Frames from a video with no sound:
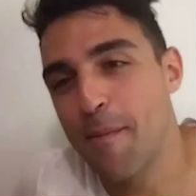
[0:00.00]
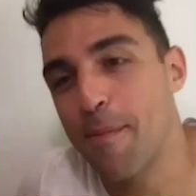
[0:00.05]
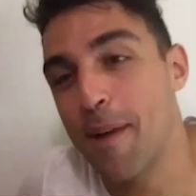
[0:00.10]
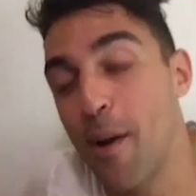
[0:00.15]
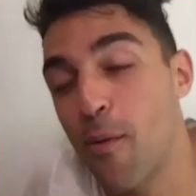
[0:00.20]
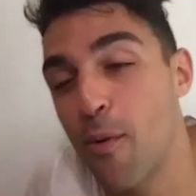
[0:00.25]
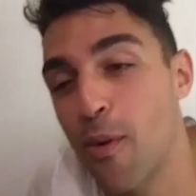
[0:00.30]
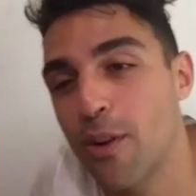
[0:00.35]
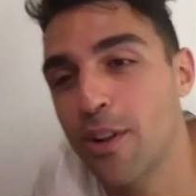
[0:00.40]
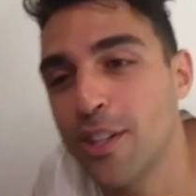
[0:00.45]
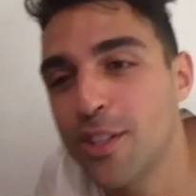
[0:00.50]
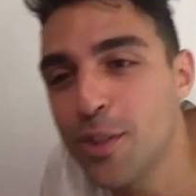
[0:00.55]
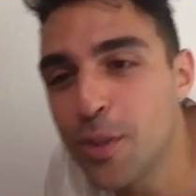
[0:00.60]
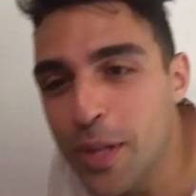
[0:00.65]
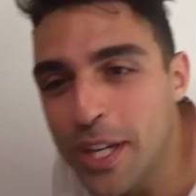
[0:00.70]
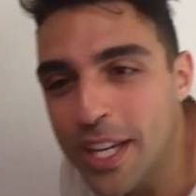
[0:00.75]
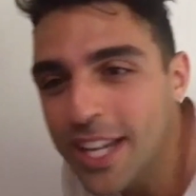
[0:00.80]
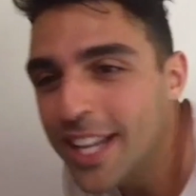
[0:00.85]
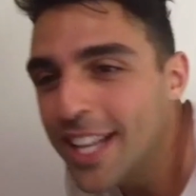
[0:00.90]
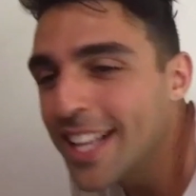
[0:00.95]
but I want to do
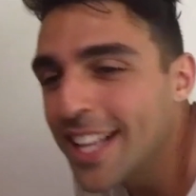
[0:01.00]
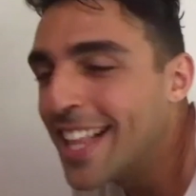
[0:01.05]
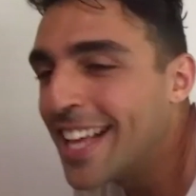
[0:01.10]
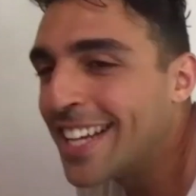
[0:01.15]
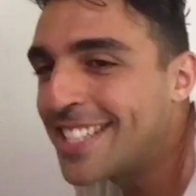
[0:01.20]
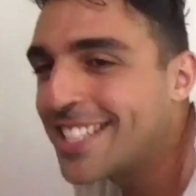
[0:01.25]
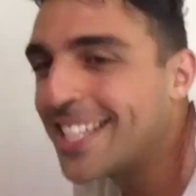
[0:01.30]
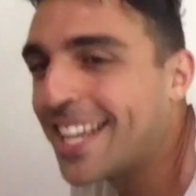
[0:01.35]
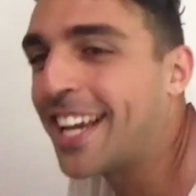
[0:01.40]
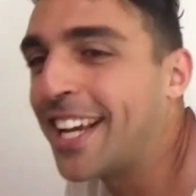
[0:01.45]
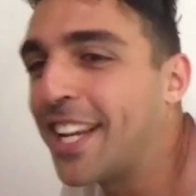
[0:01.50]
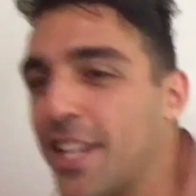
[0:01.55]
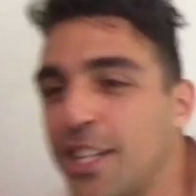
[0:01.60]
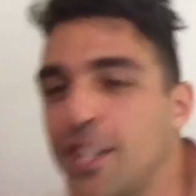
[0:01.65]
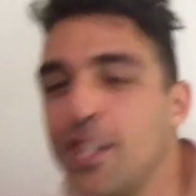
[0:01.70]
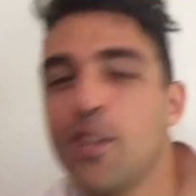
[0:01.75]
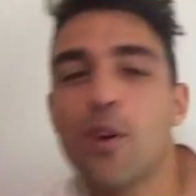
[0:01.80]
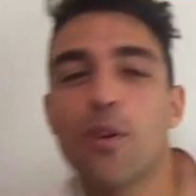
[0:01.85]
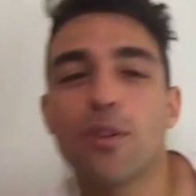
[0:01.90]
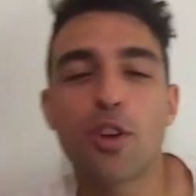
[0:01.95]
it. It's like,
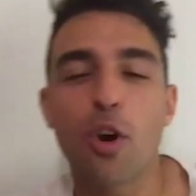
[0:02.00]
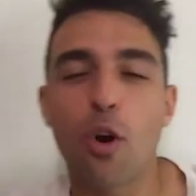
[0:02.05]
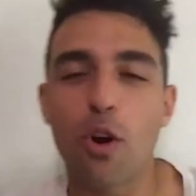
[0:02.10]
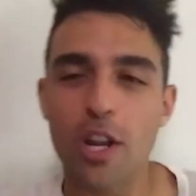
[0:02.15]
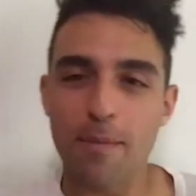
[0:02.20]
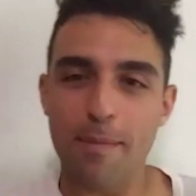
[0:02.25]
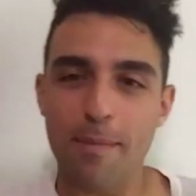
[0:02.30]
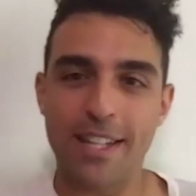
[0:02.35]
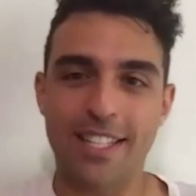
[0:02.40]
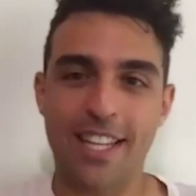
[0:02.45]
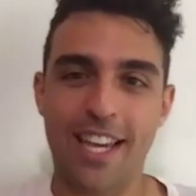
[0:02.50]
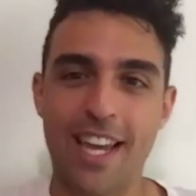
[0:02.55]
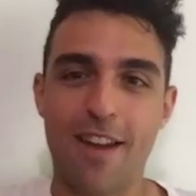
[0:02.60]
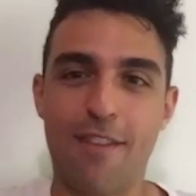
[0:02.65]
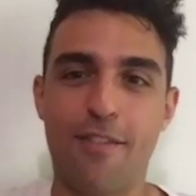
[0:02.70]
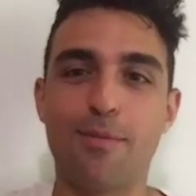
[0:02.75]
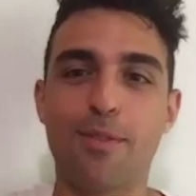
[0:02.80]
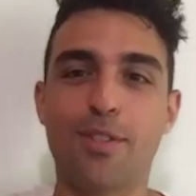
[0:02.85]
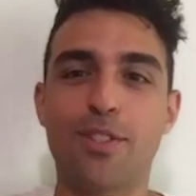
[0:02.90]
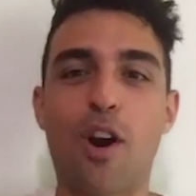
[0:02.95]
you know, Tony Montana
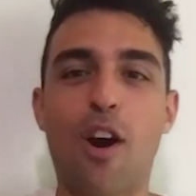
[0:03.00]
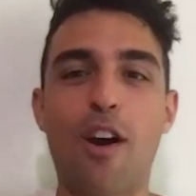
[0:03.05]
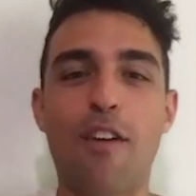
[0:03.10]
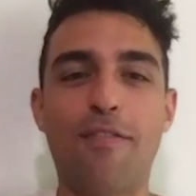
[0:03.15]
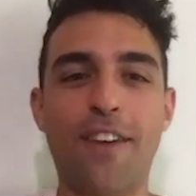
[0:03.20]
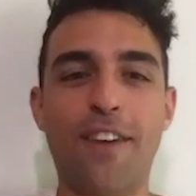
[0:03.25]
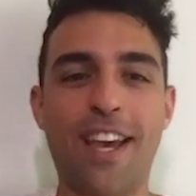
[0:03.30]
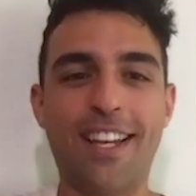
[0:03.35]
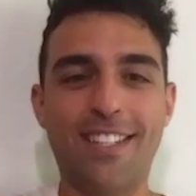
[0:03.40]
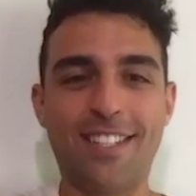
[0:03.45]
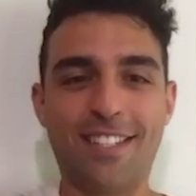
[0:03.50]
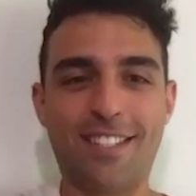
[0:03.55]
from Scarface?